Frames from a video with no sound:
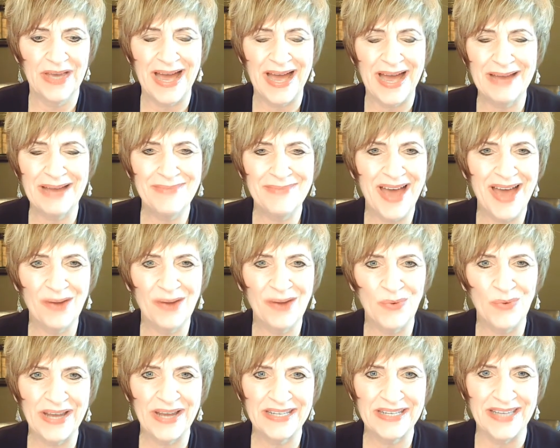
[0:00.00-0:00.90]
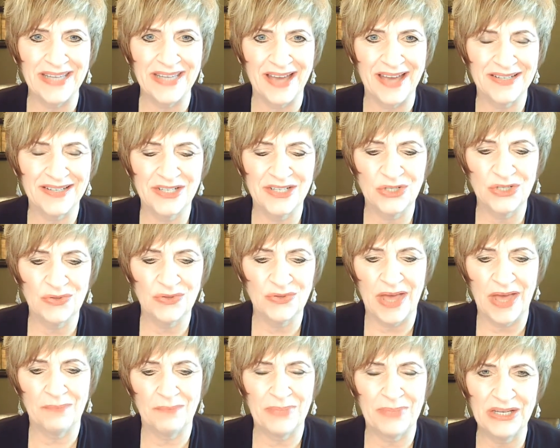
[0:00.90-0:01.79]
I'm not ready yet to do
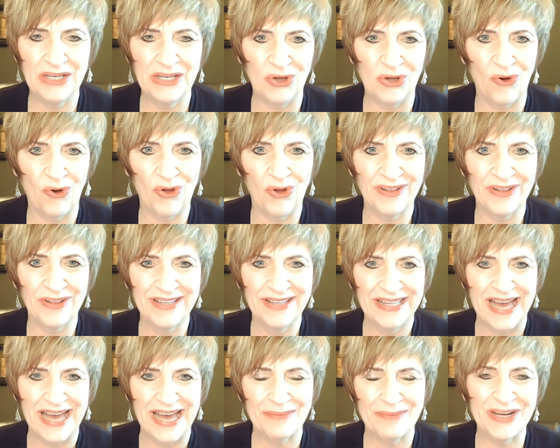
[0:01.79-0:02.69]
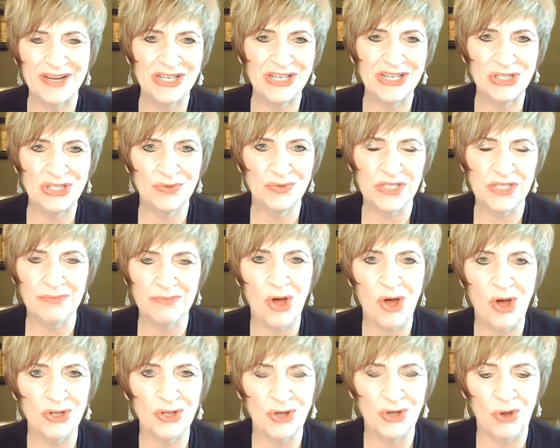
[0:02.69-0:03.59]
that big goal. I'm going to do a
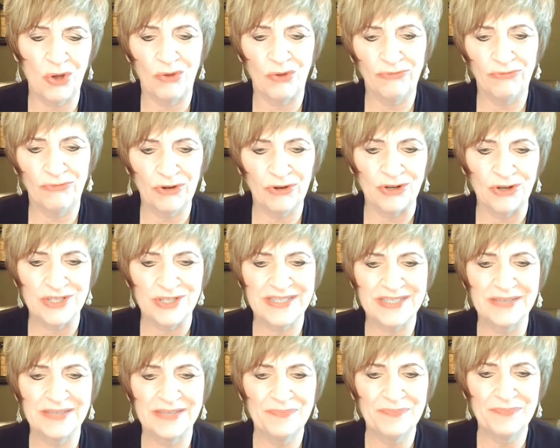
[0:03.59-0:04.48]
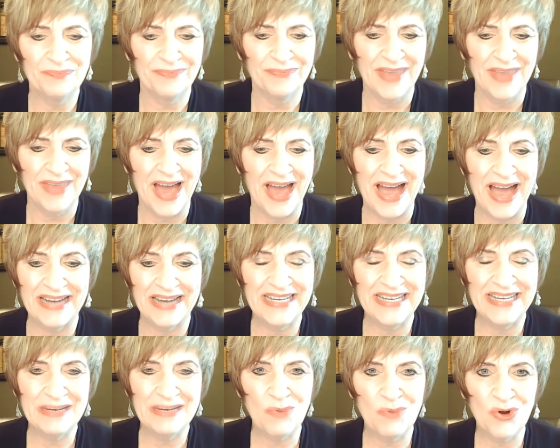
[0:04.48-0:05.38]
smaller goal first. I
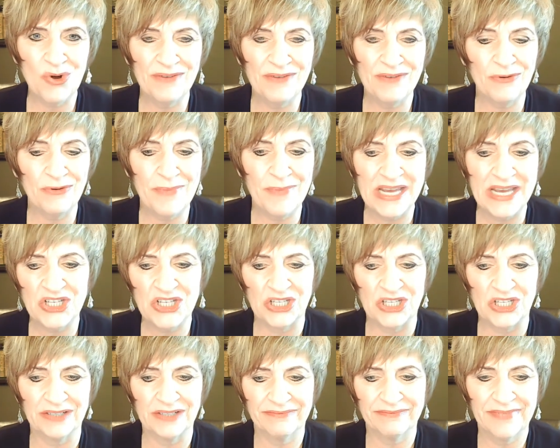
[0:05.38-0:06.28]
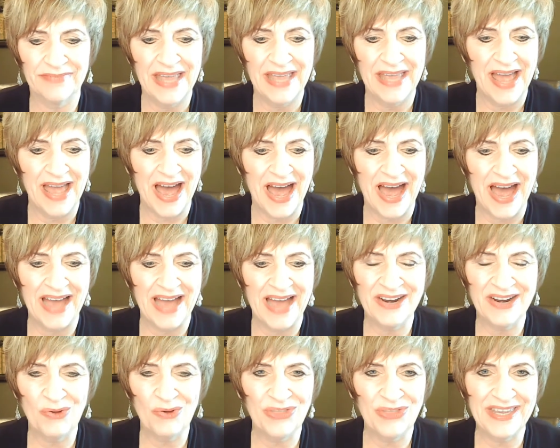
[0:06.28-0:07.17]
need more information. I
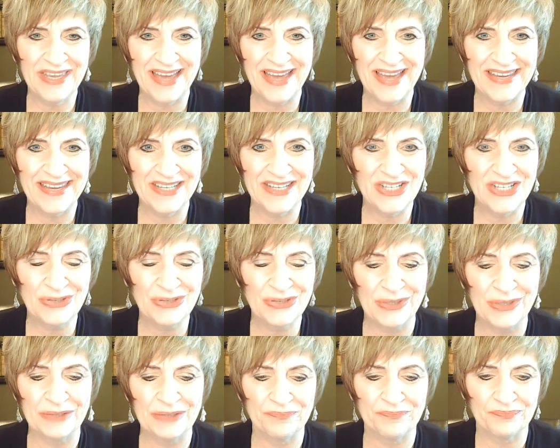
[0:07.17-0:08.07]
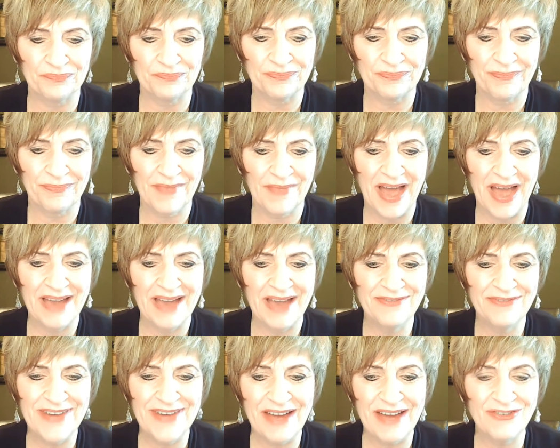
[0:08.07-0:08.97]
don't think I can do it.
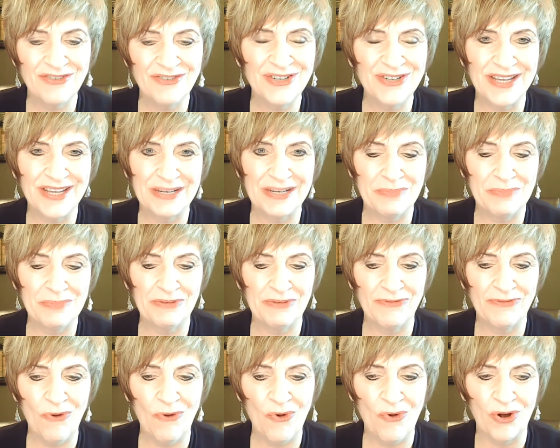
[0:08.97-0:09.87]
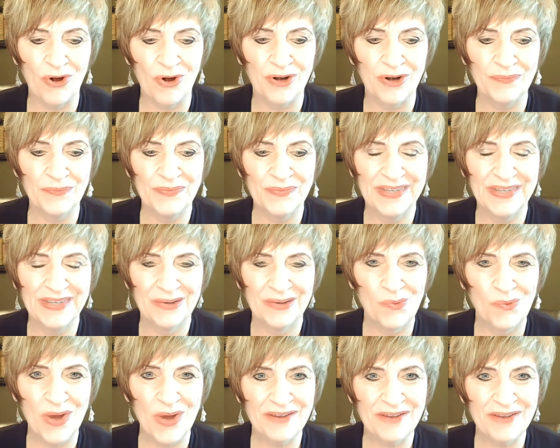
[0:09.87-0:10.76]
I've never done it before.
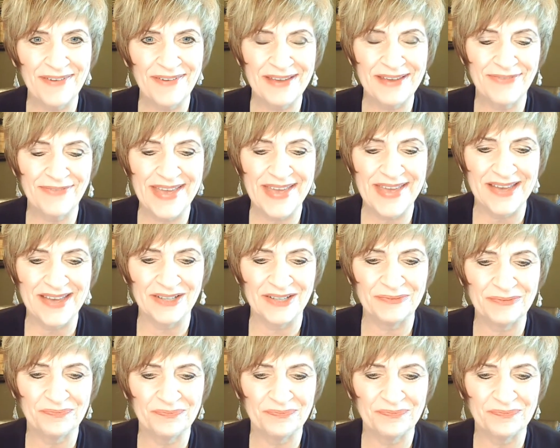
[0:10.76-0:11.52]
What if I fail?